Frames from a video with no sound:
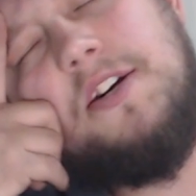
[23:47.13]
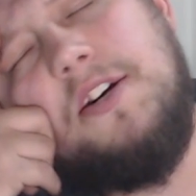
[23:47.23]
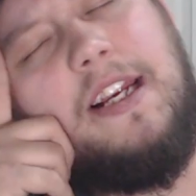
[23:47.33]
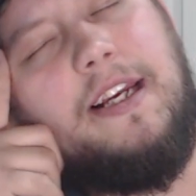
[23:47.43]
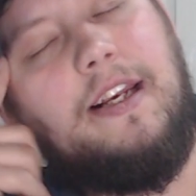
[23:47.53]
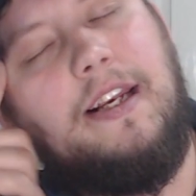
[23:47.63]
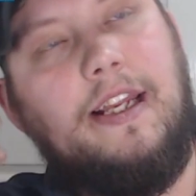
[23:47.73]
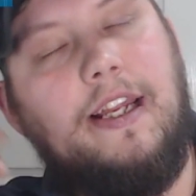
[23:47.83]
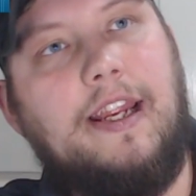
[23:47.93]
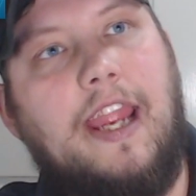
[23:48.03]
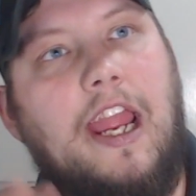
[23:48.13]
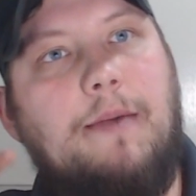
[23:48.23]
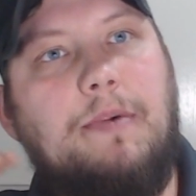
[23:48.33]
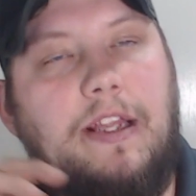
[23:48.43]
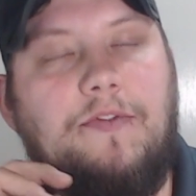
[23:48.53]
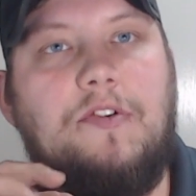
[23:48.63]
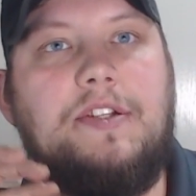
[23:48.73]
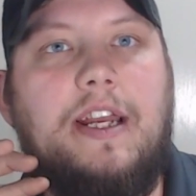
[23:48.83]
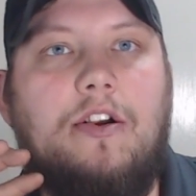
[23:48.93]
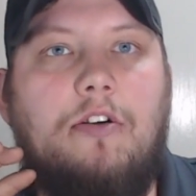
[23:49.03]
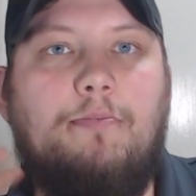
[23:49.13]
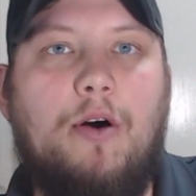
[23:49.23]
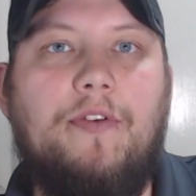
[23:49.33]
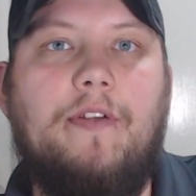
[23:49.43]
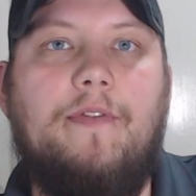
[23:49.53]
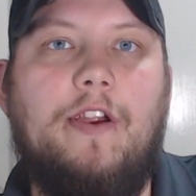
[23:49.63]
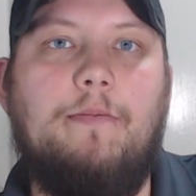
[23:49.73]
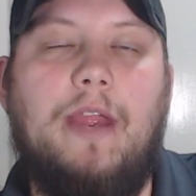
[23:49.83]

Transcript: he did a cam and lifter set on both of them,